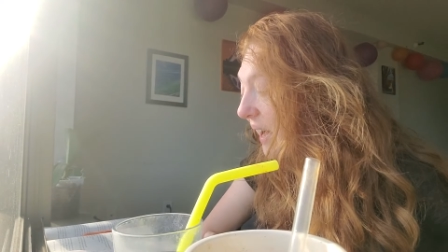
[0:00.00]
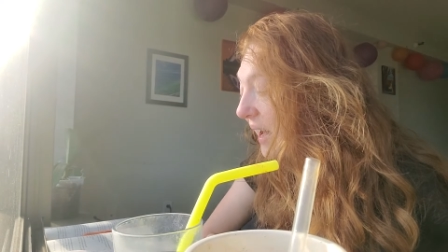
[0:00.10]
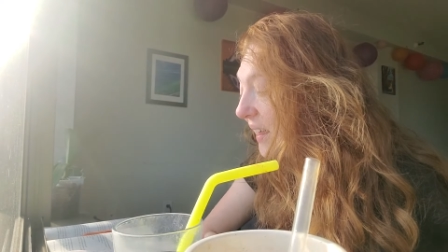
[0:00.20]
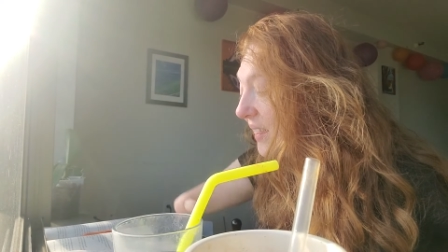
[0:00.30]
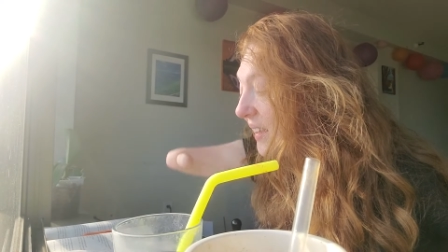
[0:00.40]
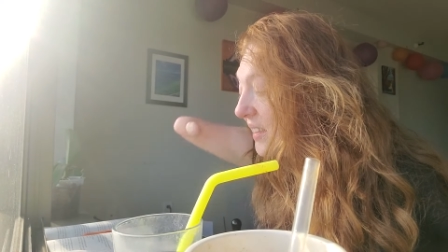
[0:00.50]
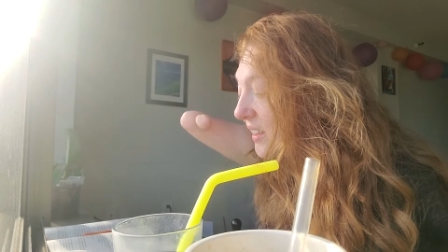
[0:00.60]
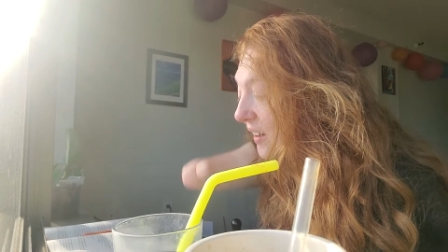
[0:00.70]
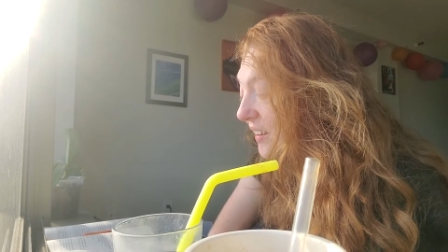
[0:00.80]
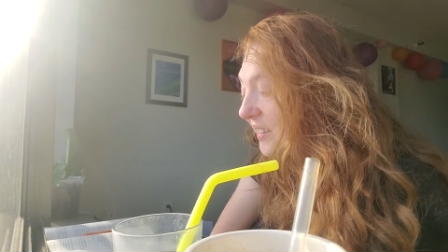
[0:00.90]
And the
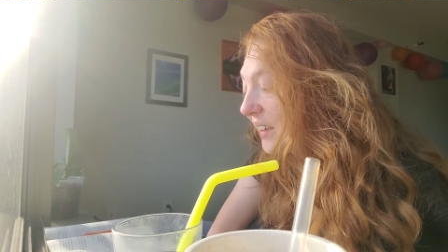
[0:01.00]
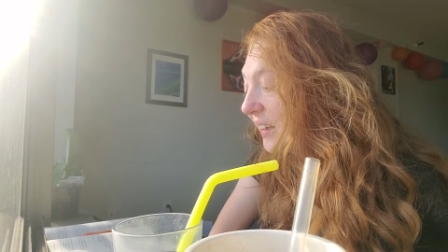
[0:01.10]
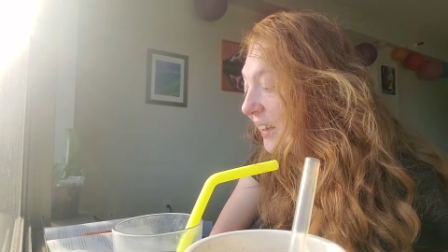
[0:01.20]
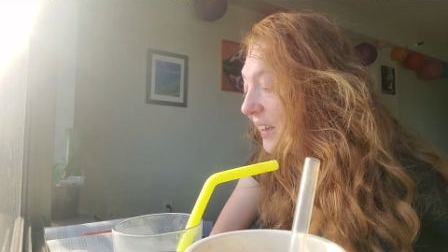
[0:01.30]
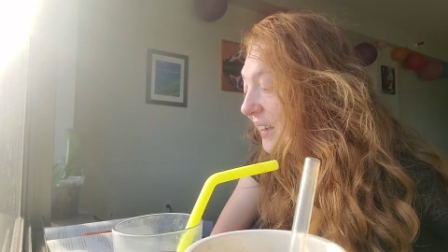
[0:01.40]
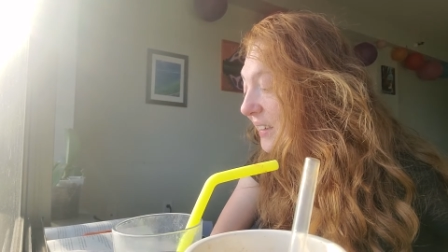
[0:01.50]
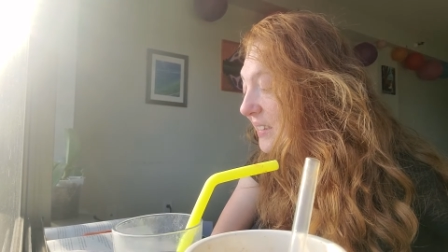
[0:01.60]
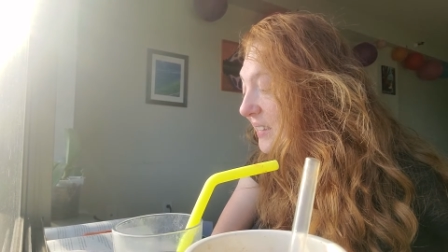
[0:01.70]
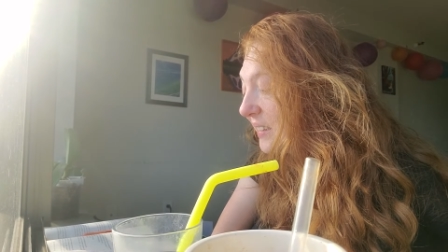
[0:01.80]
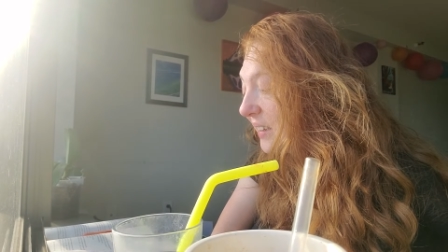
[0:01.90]
third thing
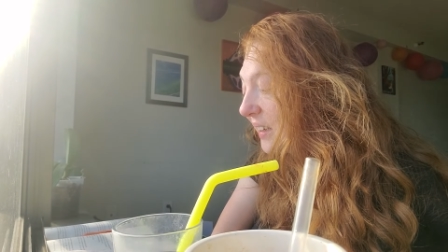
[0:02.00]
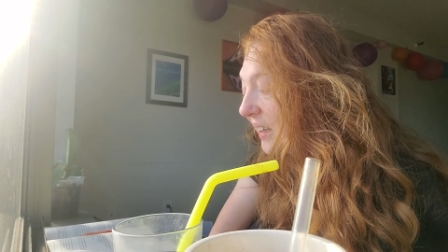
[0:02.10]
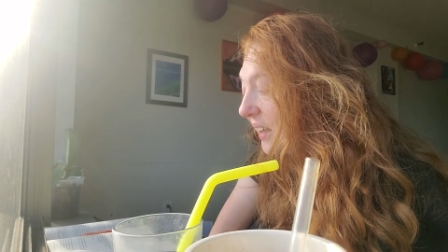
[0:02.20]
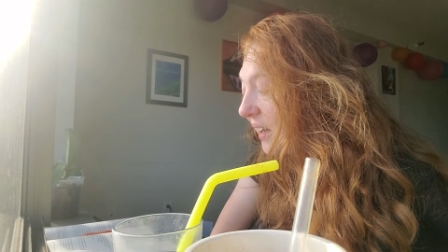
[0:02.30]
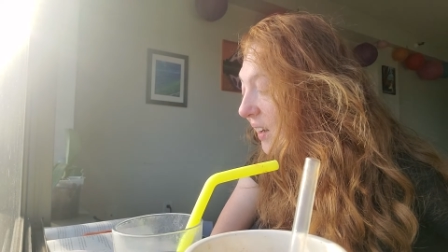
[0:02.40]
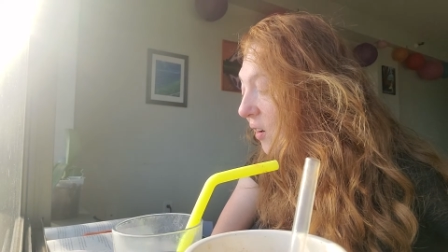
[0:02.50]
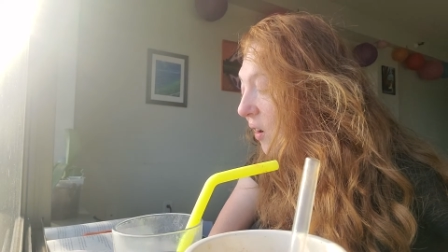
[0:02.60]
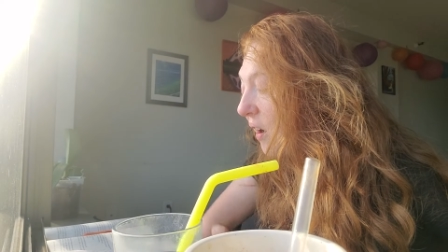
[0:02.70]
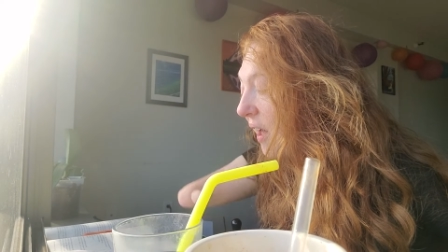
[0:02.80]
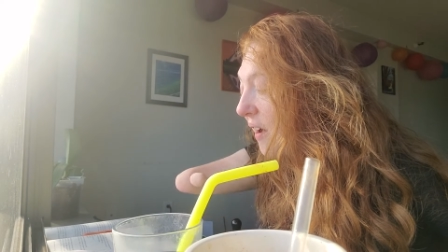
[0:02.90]
is
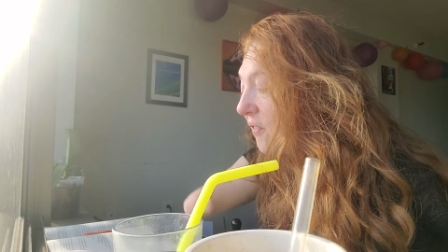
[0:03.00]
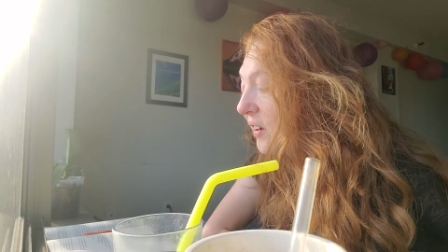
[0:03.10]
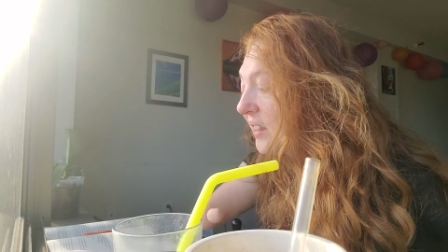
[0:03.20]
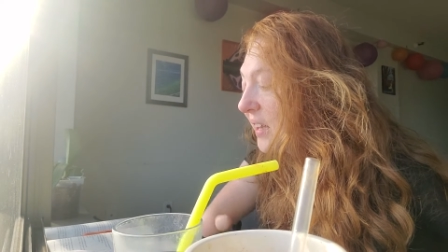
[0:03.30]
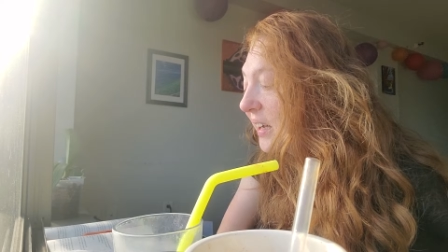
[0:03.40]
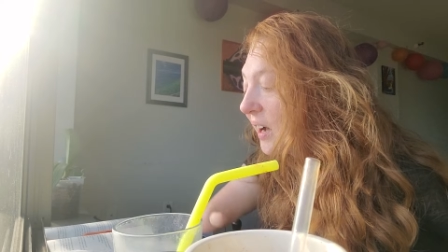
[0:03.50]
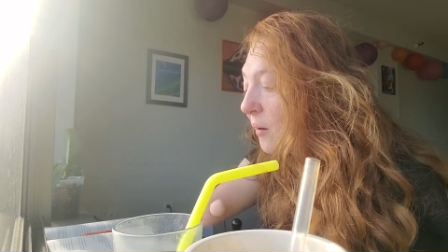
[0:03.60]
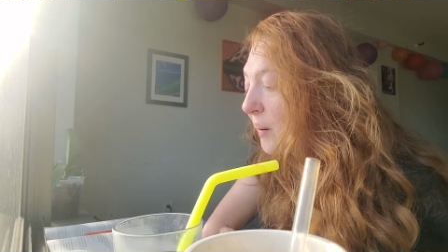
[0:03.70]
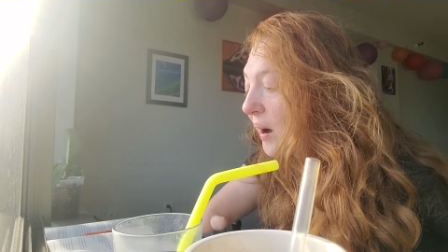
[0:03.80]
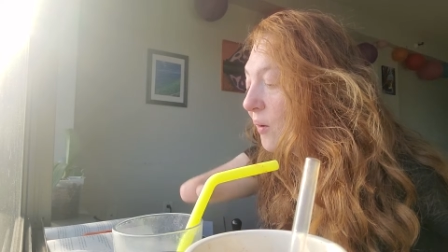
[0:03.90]
everything
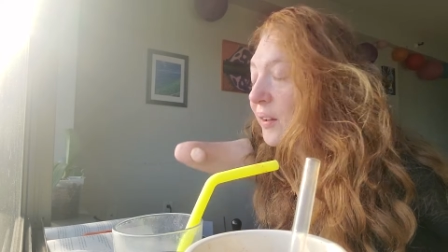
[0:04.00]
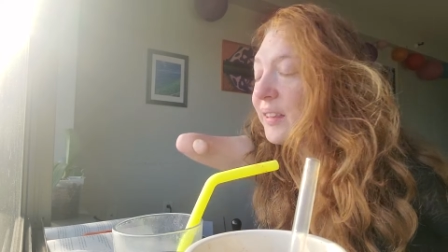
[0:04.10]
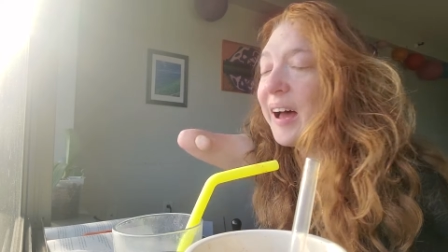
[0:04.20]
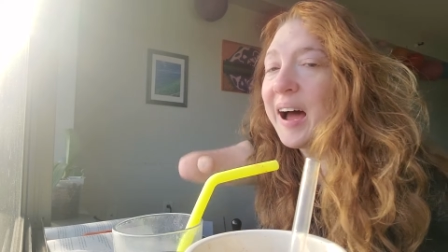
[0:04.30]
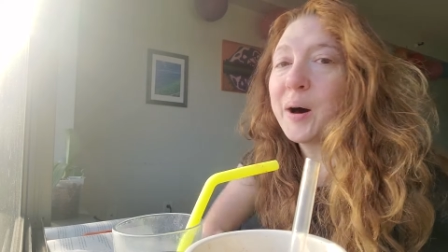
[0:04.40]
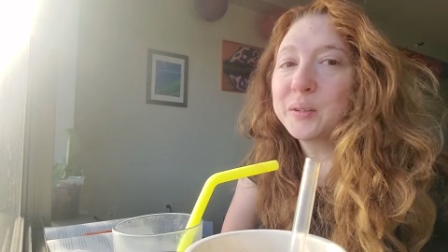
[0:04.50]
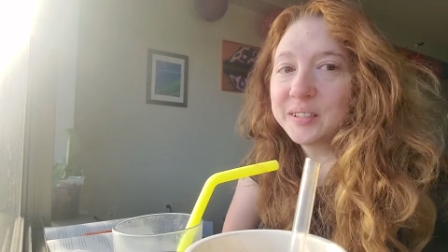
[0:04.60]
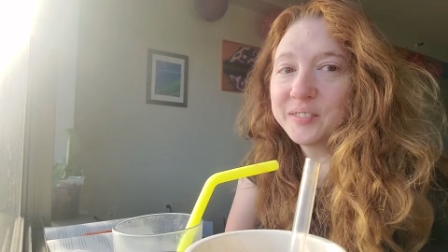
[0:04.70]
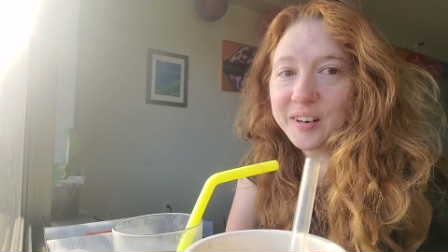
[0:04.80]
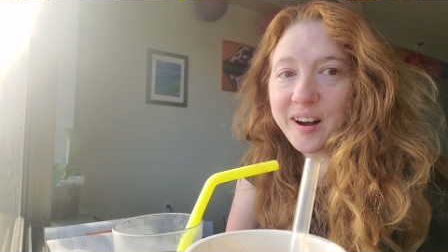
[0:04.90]
about the house
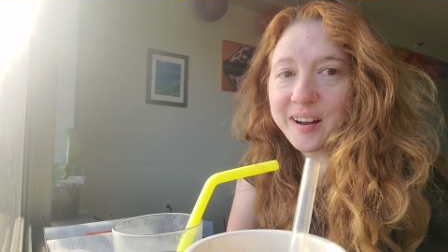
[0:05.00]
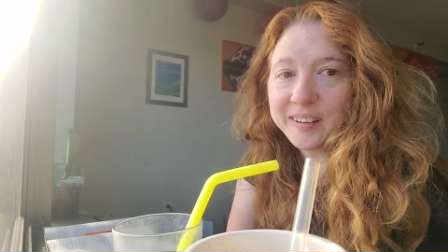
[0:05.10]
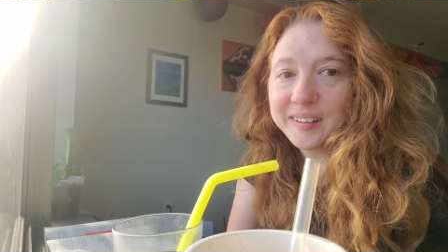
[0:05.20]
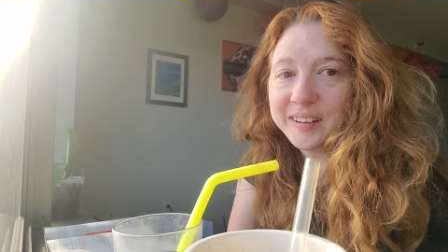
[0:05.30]
of God.